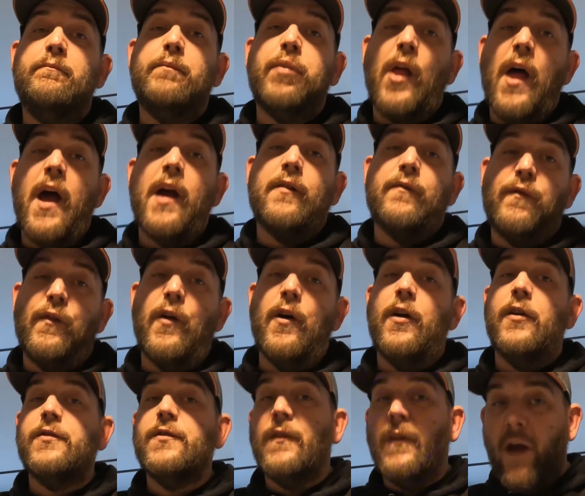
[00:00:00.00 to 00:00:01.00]
black
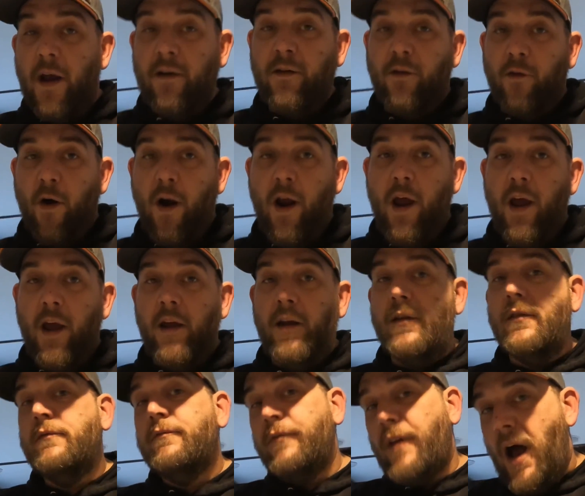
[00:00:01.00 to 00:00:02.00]
first, then
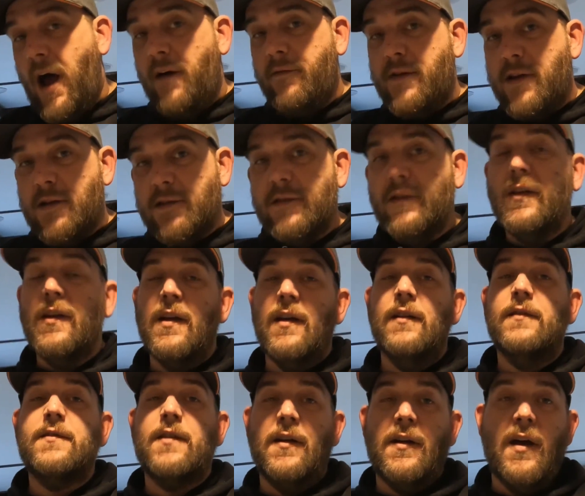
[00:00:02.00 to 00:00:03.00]
gray. Obviously,
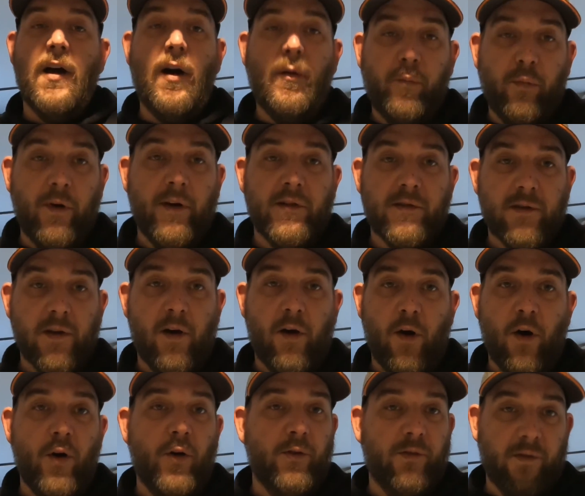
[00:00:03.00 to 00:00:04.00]
it's going to help rinse the
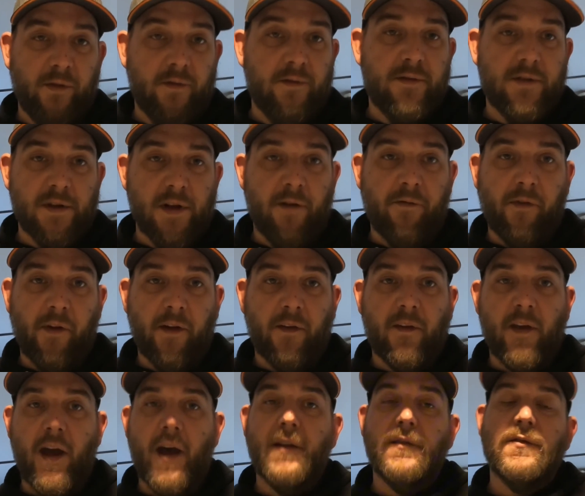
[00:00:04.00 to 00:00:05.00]
hose, stuff like
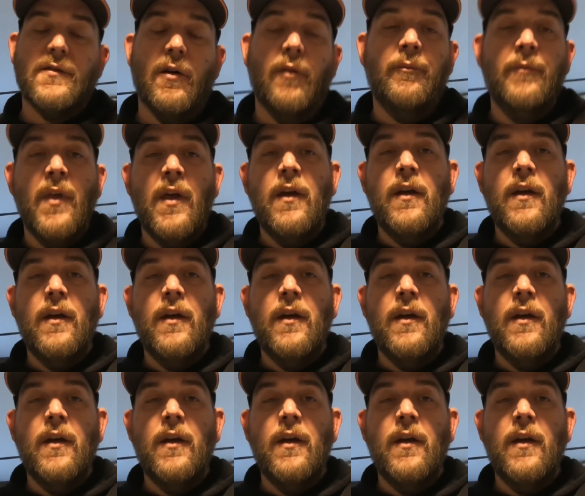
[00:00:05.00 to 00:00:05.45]
that. So